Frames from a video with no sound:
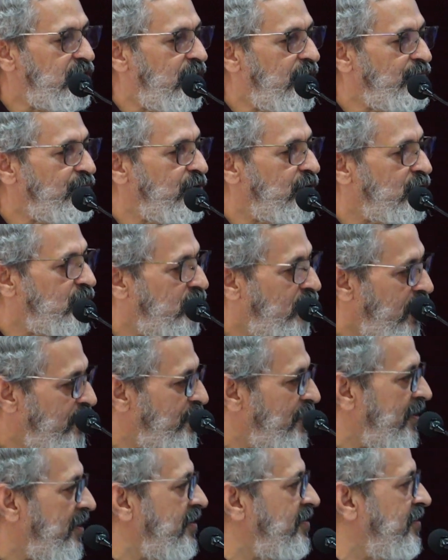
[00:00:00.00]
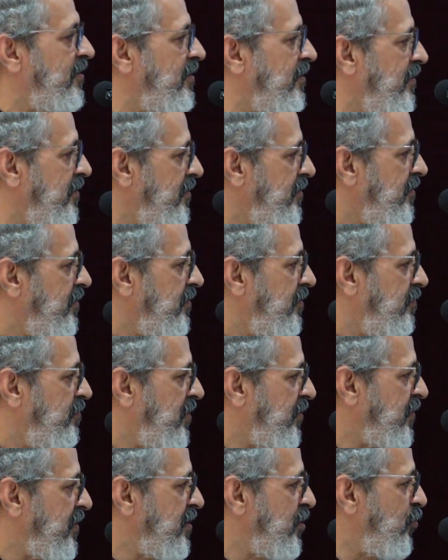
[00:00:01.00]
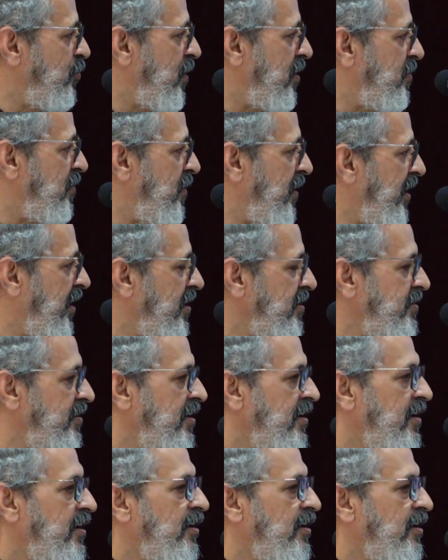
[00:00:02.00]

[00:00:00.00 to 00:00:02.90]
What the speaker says: of your cooperation between human beings,